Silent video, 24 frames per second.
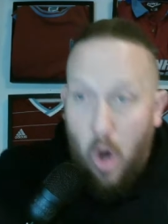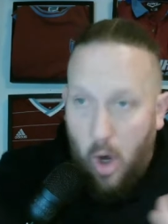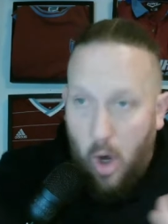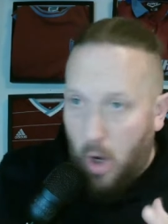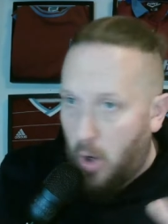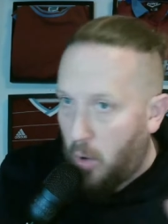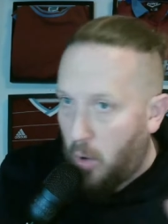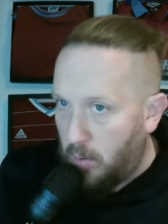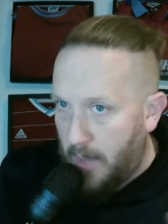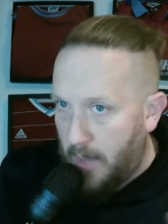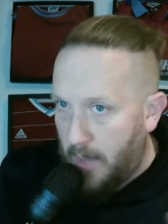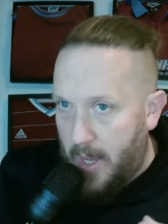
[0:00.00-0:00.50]

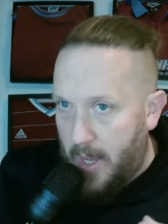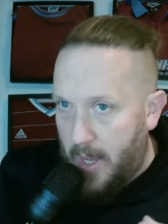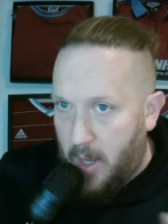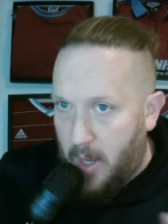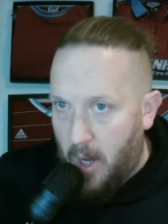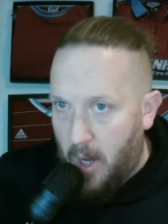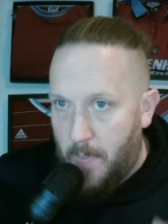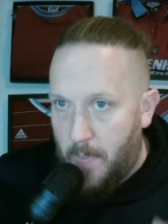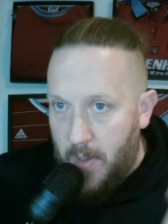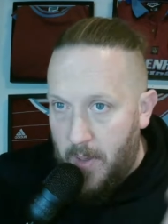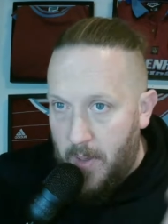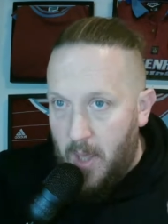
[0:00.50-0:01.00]
all link
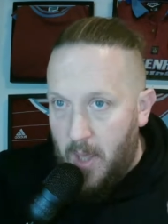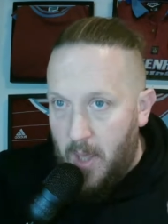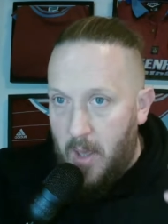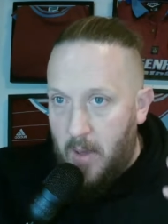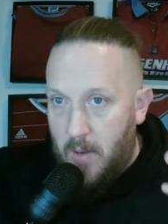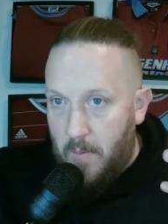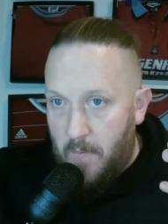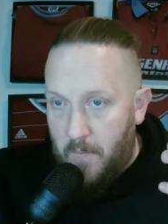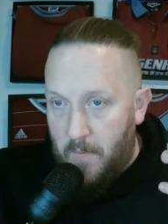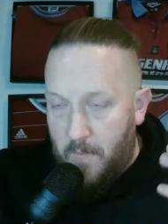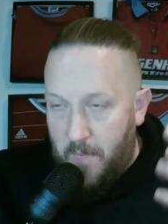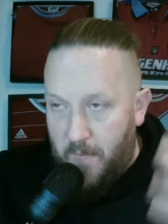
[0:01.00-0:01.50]
up
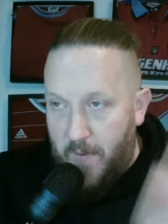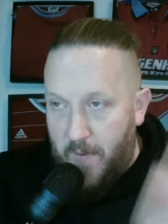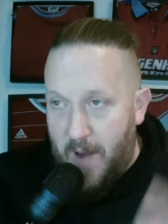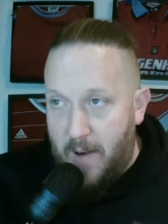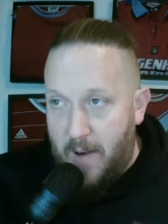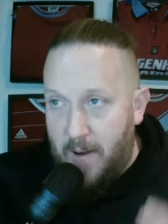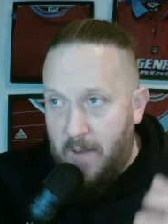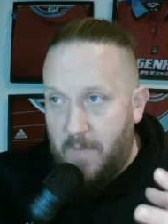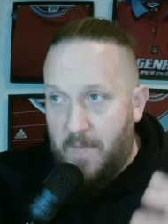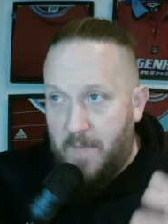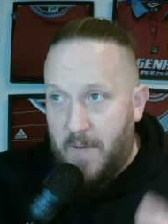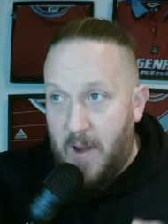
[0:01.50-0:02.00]

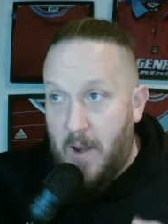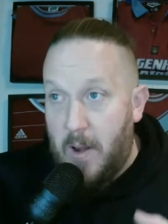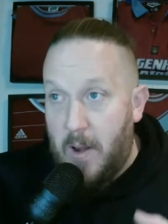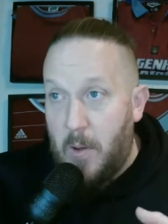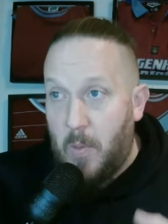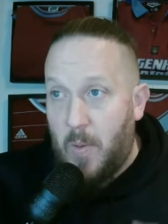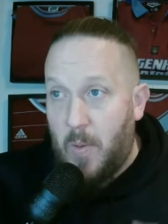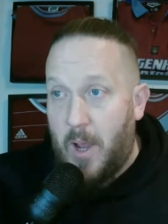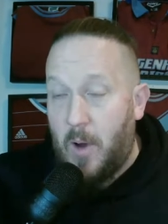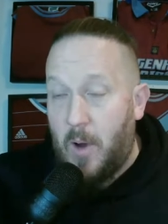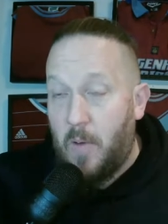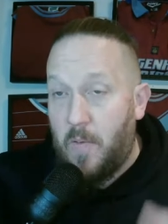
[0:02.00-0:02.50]
very, very
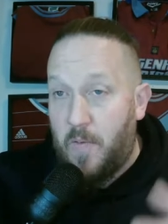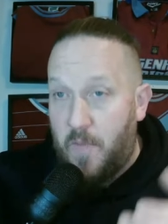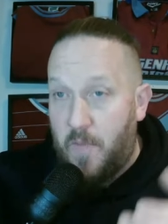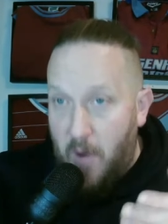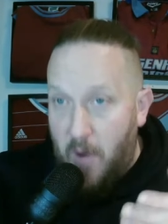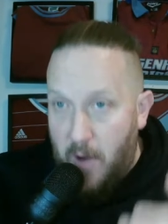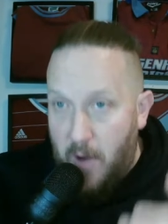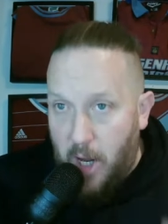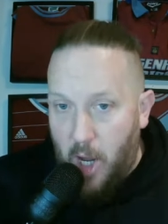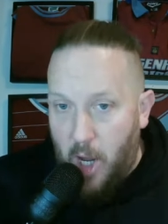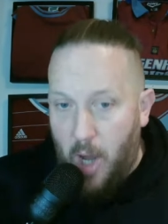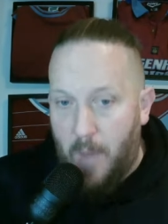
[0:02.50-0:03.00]
well,
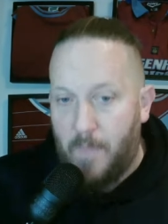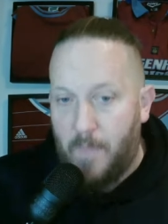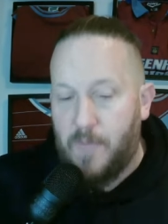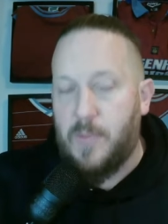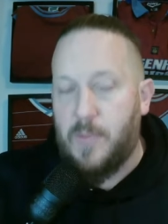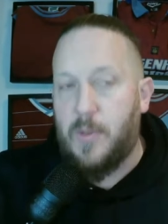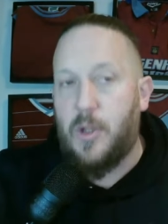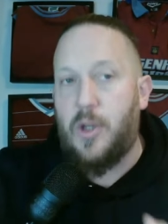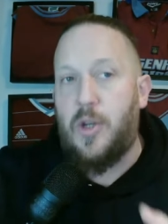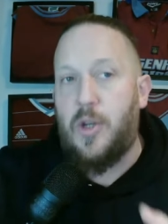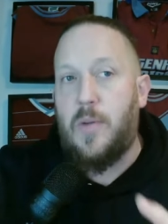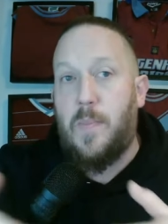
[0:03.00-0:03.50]
very
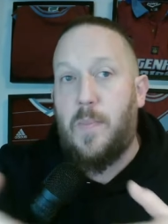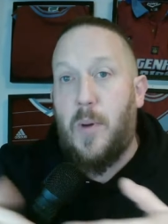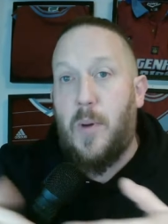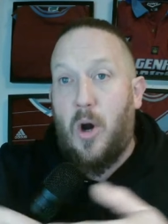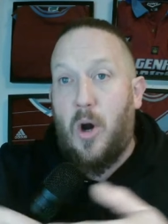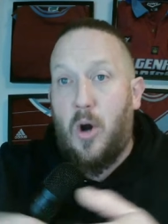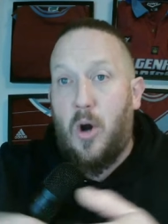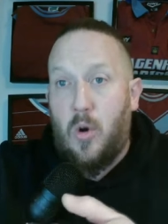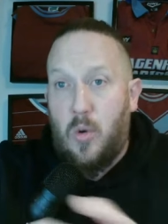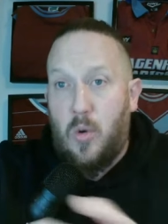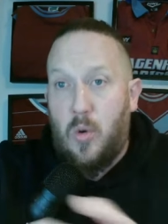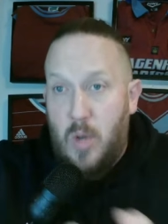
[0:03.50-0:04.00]
comfortable on the
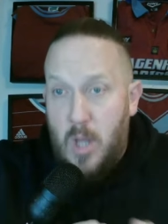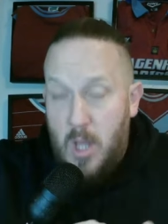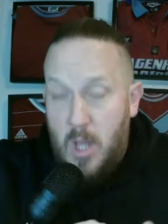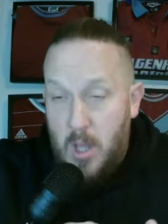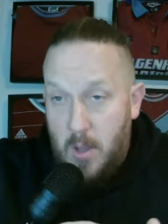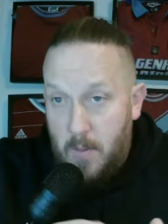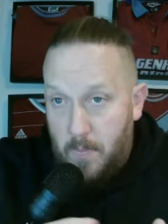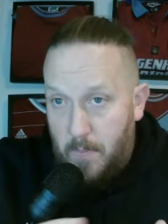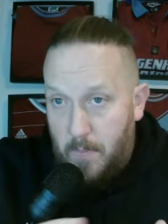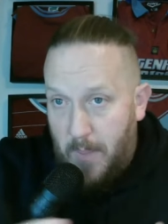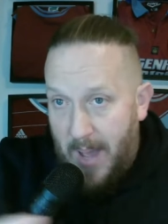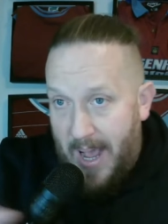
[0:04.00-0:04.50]
ball,
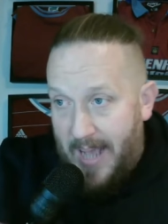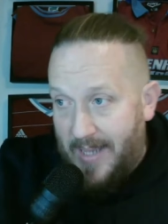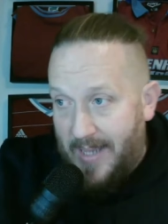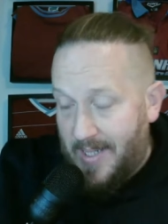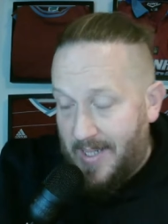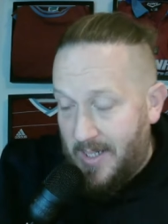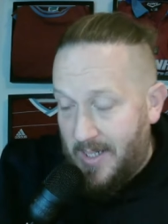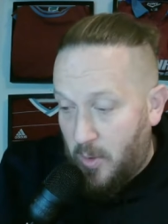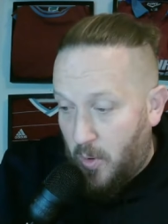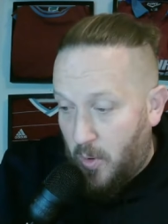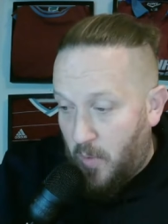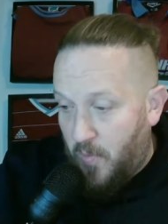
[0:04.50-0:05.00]

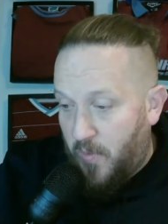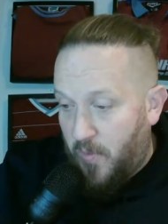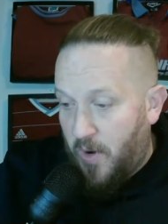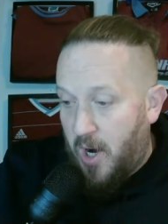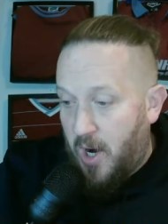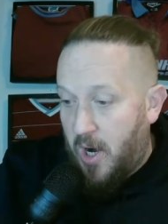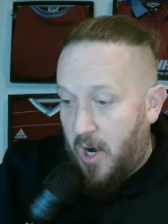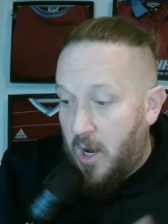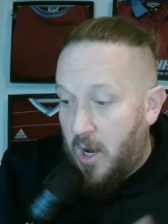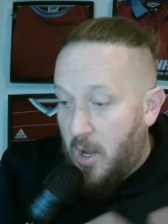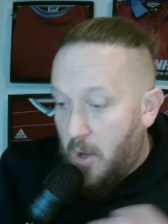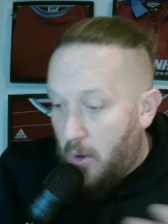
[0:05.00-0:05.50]
passing
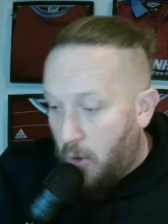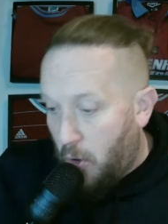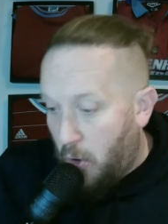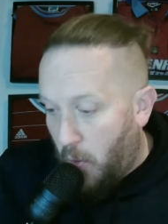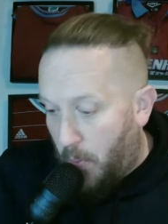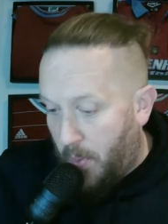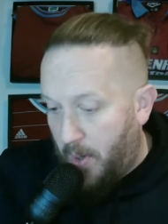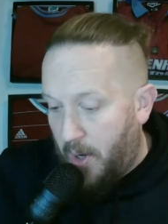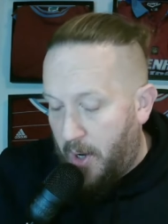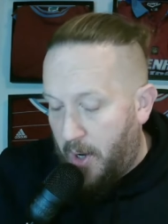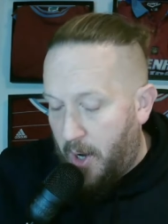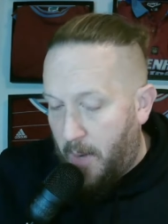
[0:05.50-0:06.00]
over,
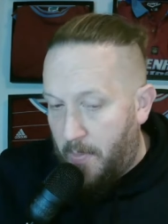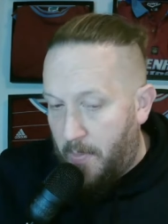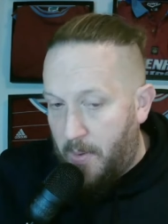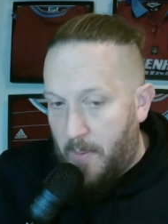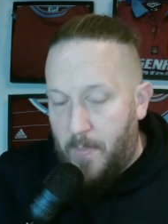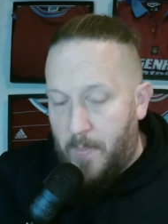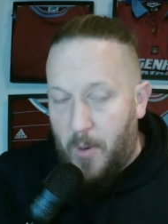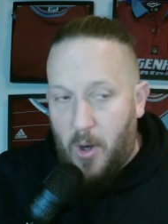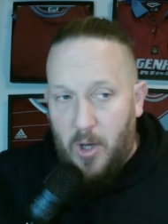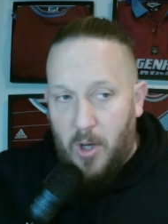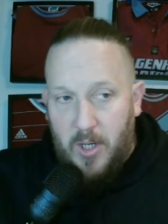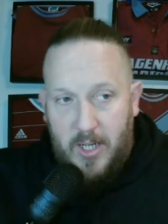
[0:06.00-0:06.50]
opening up their
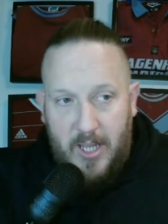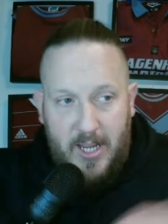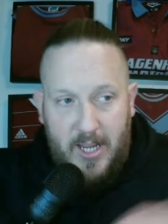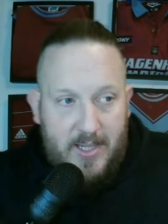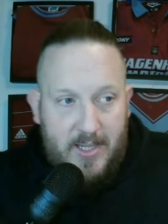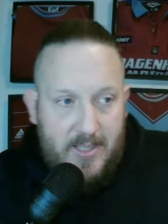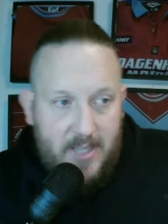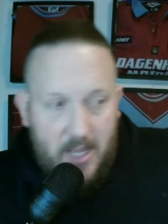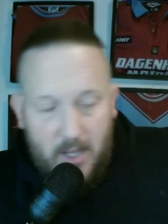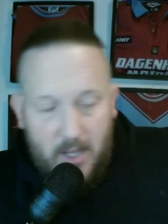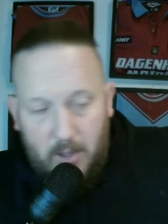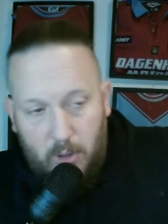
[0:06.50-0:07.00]

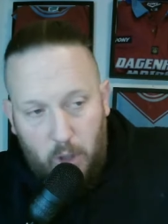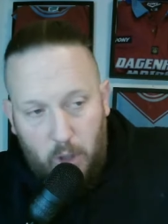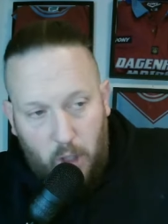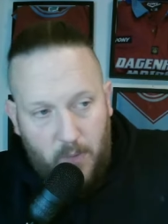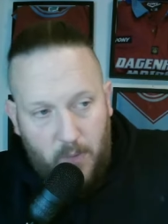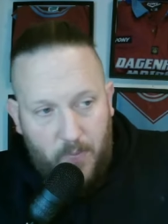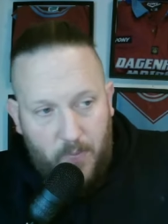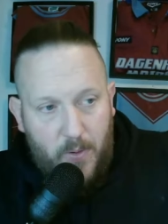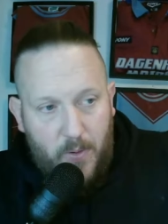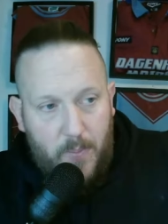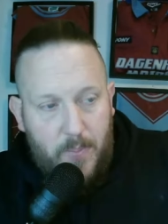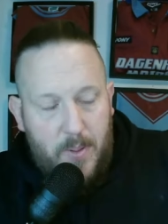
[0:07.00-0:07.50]
bodies, looking
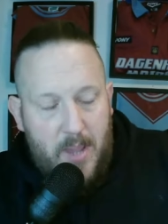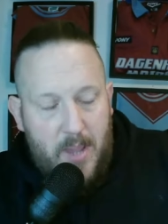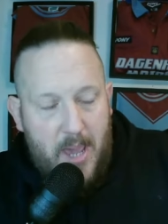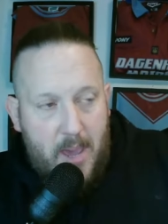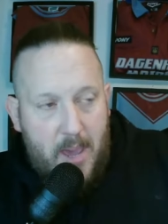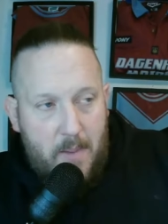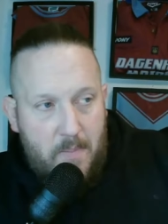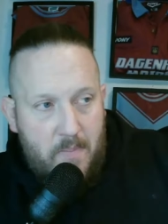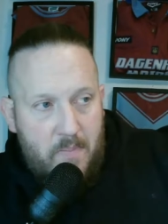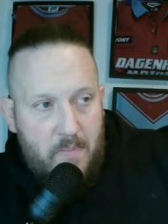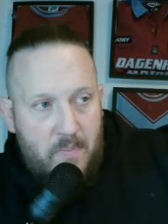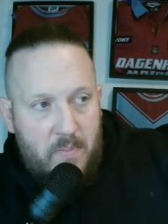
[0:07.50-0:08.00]
for
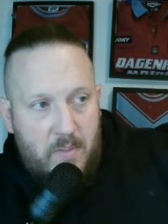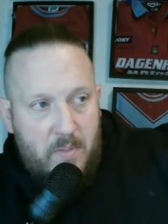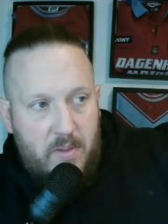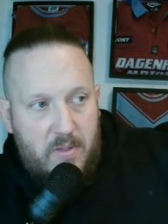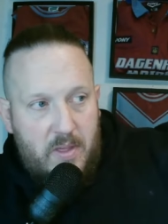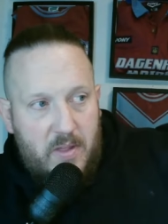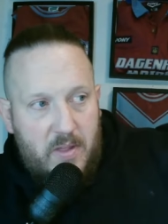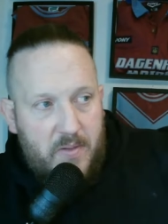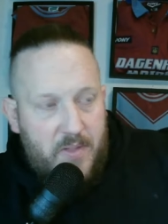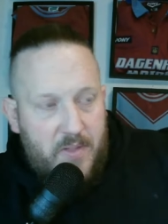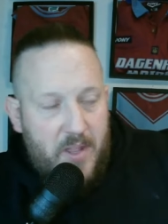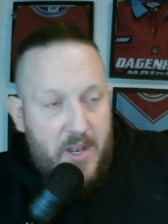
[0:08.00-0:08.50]
um,
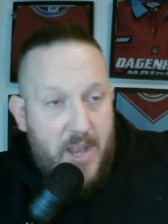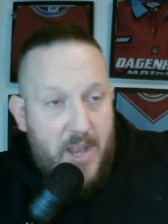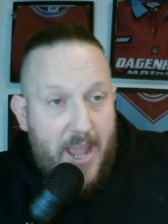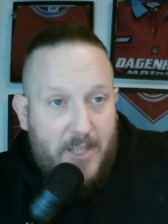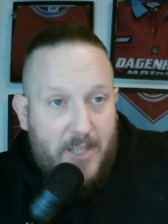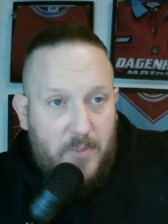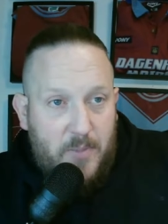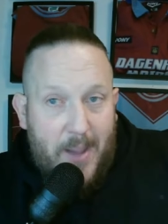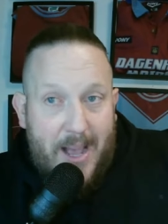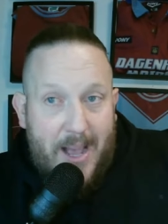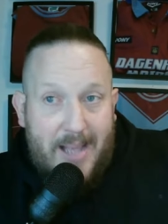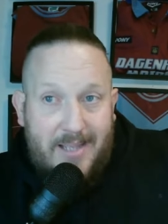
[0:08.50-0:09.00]
the, the
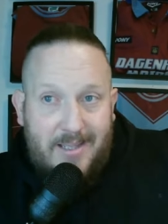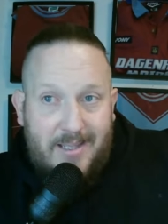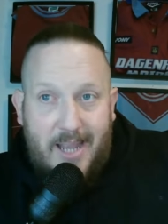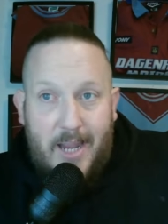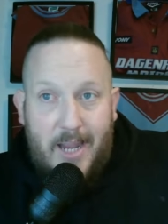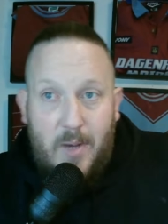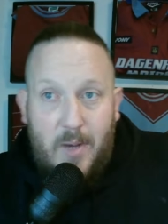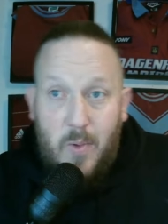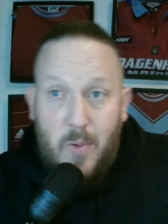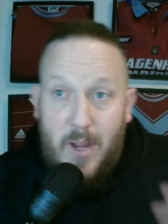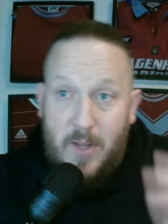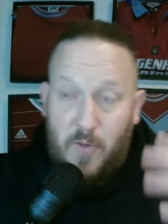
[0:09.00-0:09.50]
next pass
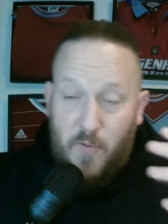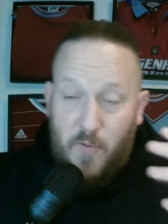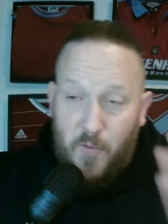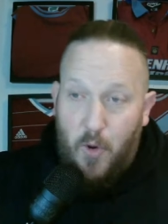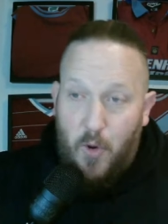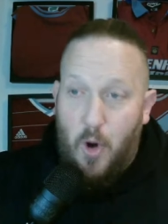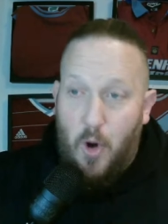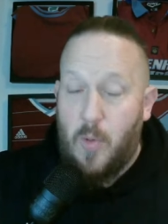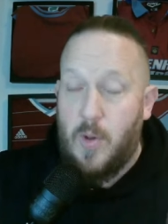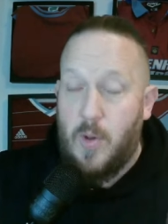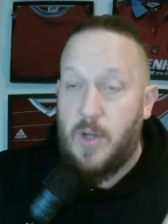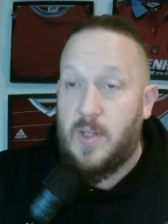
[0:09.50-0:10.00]
sideways
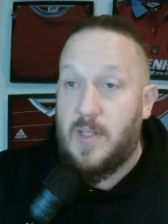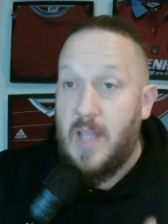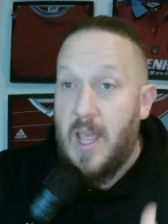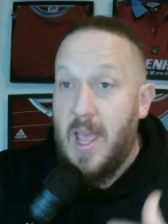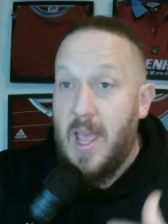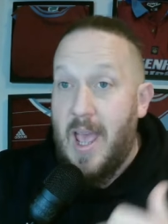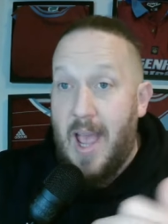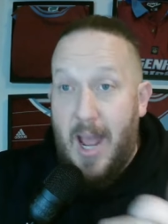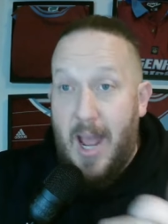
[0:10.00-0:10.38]
forwards,